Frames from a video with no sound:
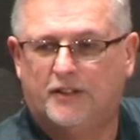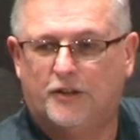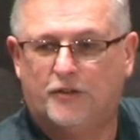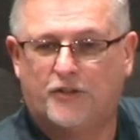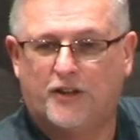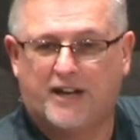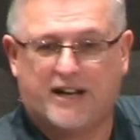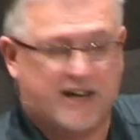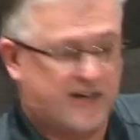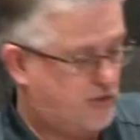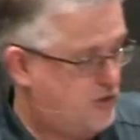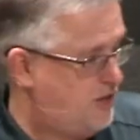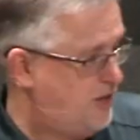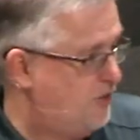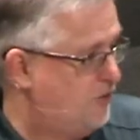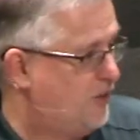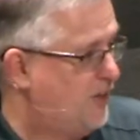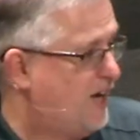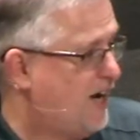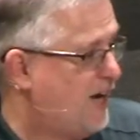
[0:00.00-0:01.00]
You think I
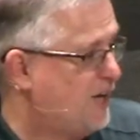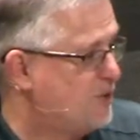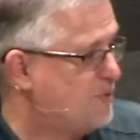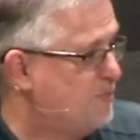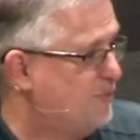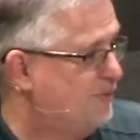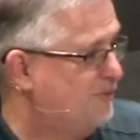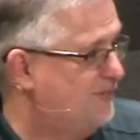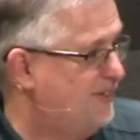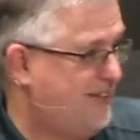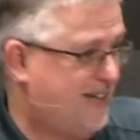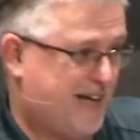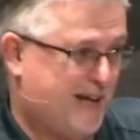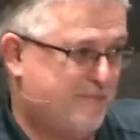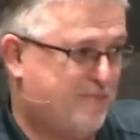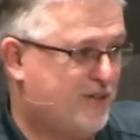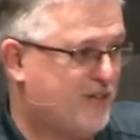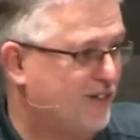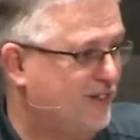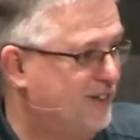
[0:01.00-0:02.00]
shared the gospel?
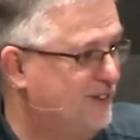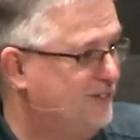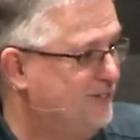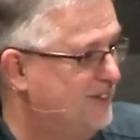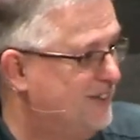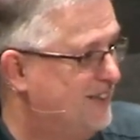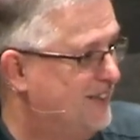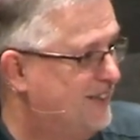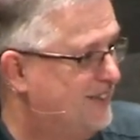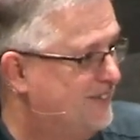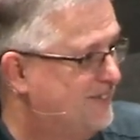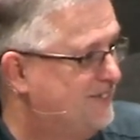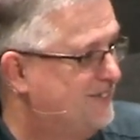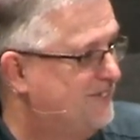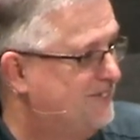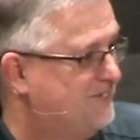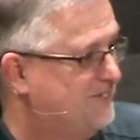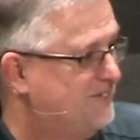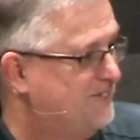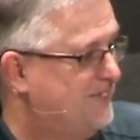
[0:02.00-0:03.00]
Absolutely.
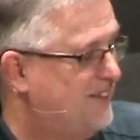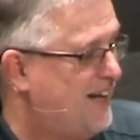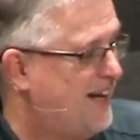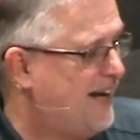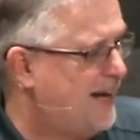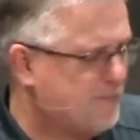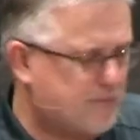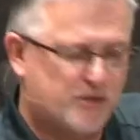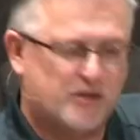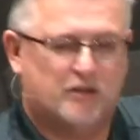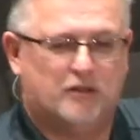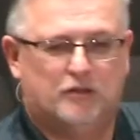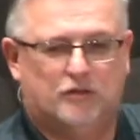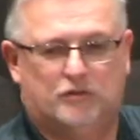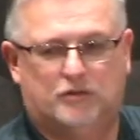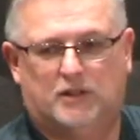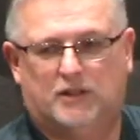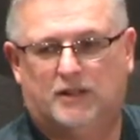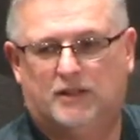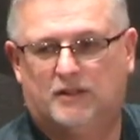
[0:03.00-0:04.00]

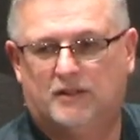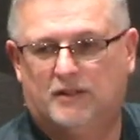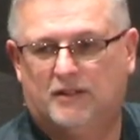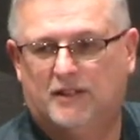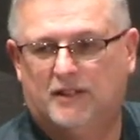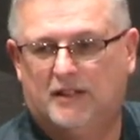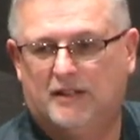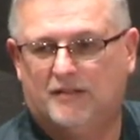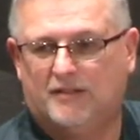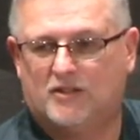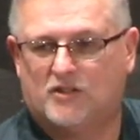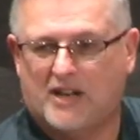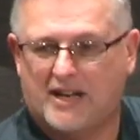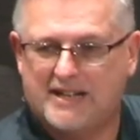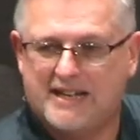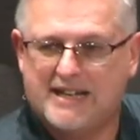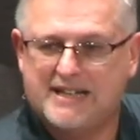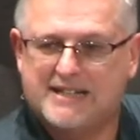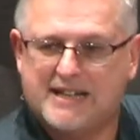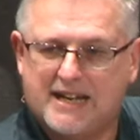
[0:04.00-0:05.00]
Absolutely because
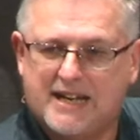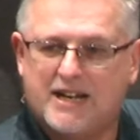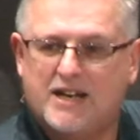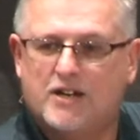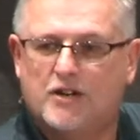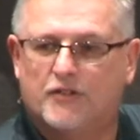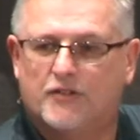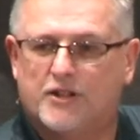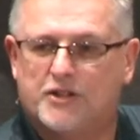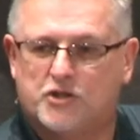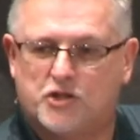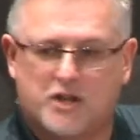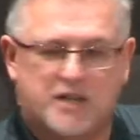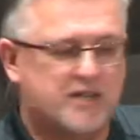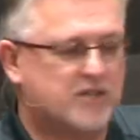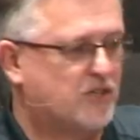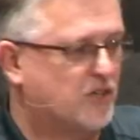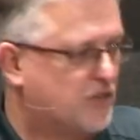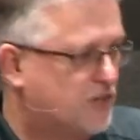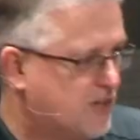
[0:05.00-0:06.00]
they need to hear that
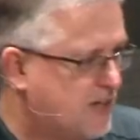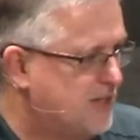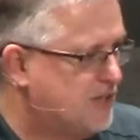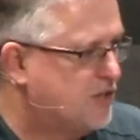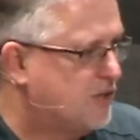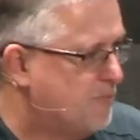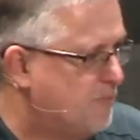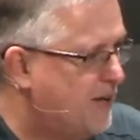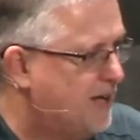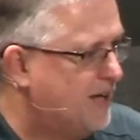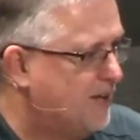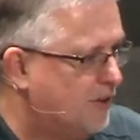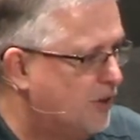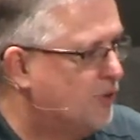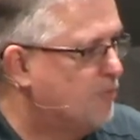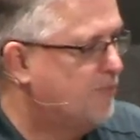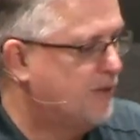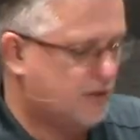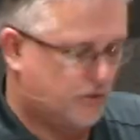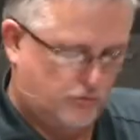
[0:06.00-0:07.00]
Jesus needs to be in
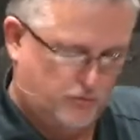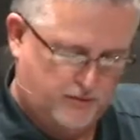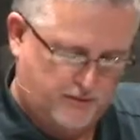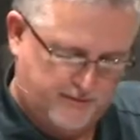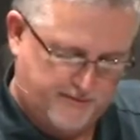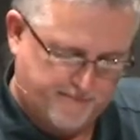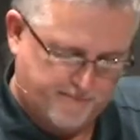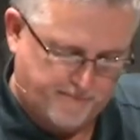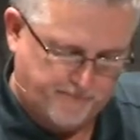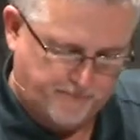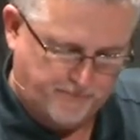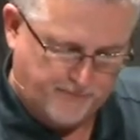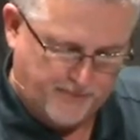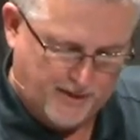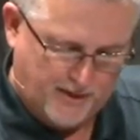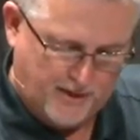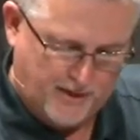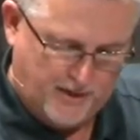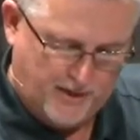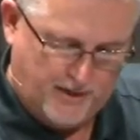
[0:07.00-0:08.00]
their boat.
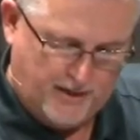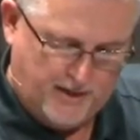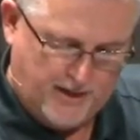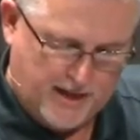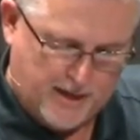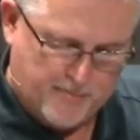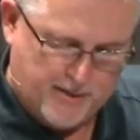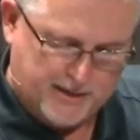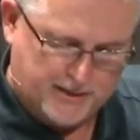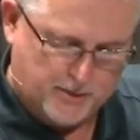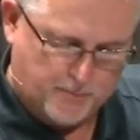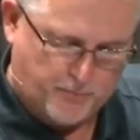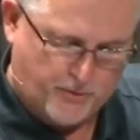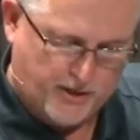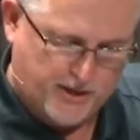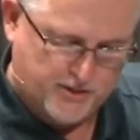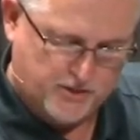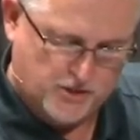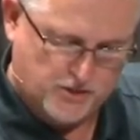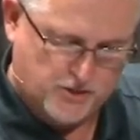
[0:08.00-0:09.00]
How about the
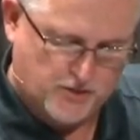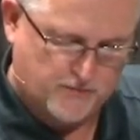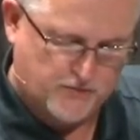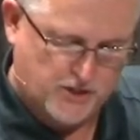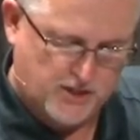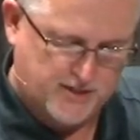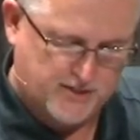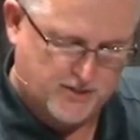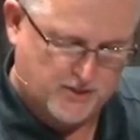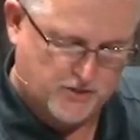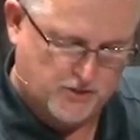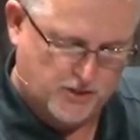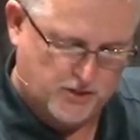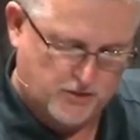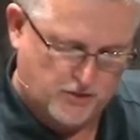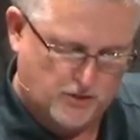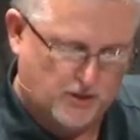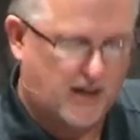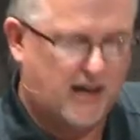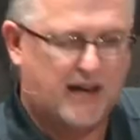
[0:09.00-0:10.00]
presence of Jesus
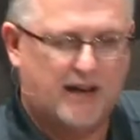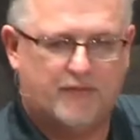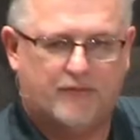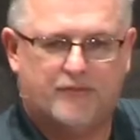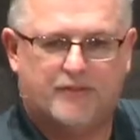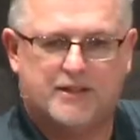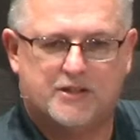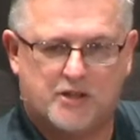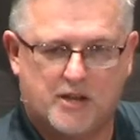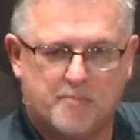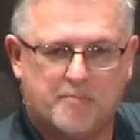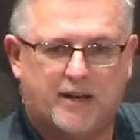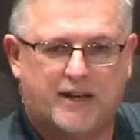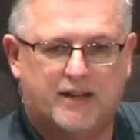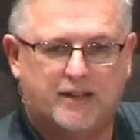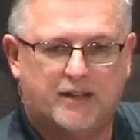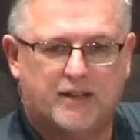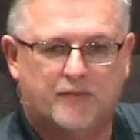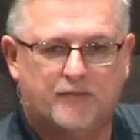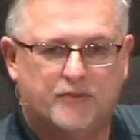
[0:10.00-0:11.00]
in your life? Has He
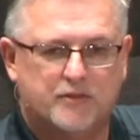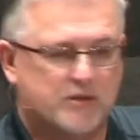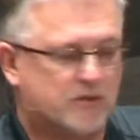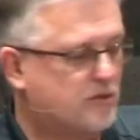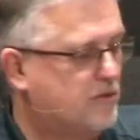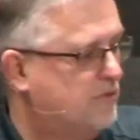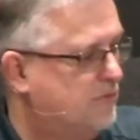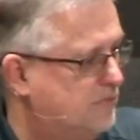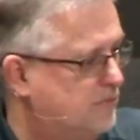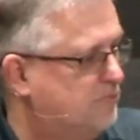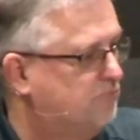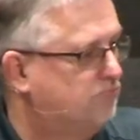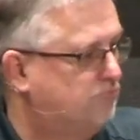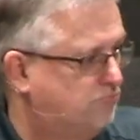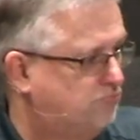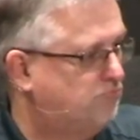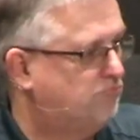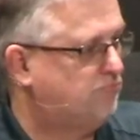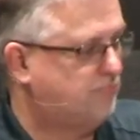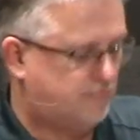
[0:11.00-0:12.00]
made a difference?
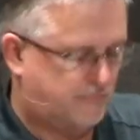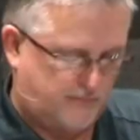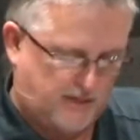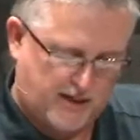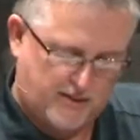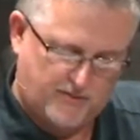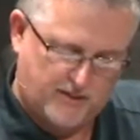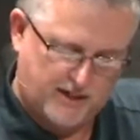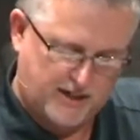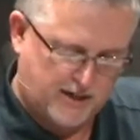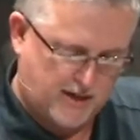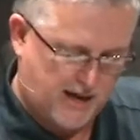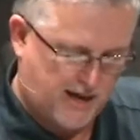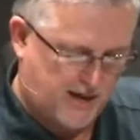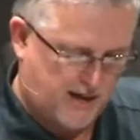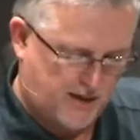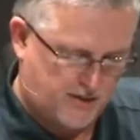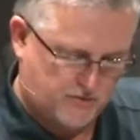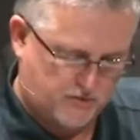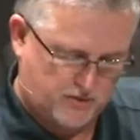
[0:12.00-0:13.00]
I think He
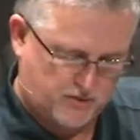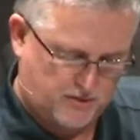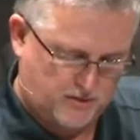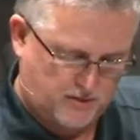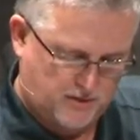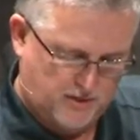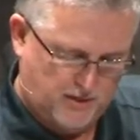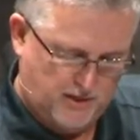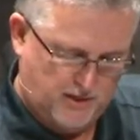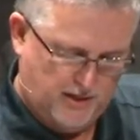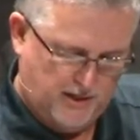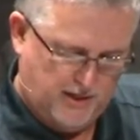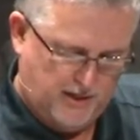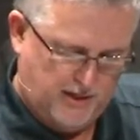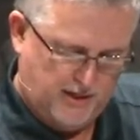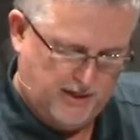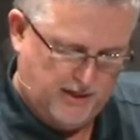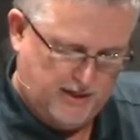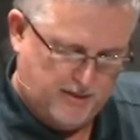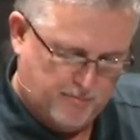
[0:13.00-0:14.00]
has.
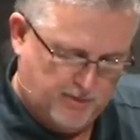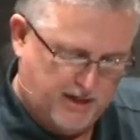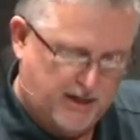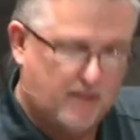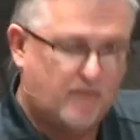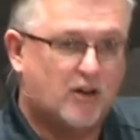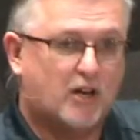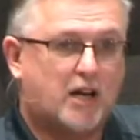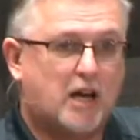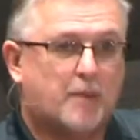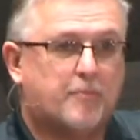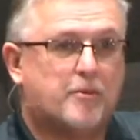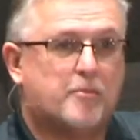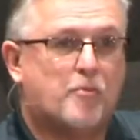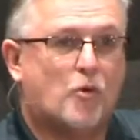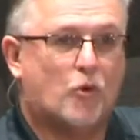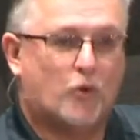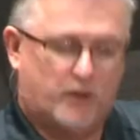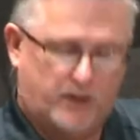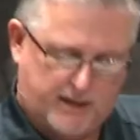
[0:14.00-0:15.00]
Let me give you a
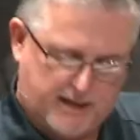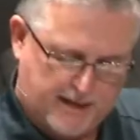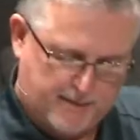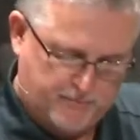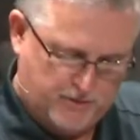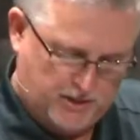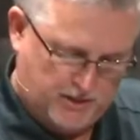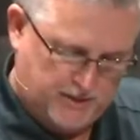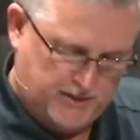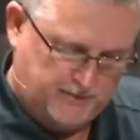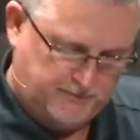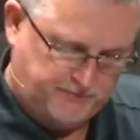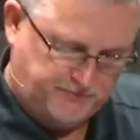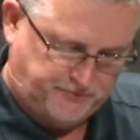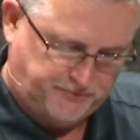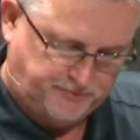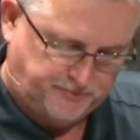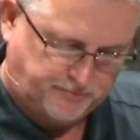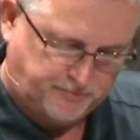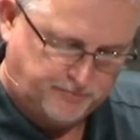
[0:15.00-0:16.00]
couple more and then I'm
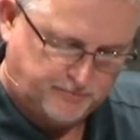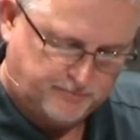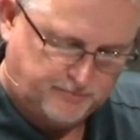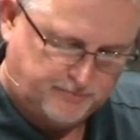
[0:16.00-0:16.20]
done.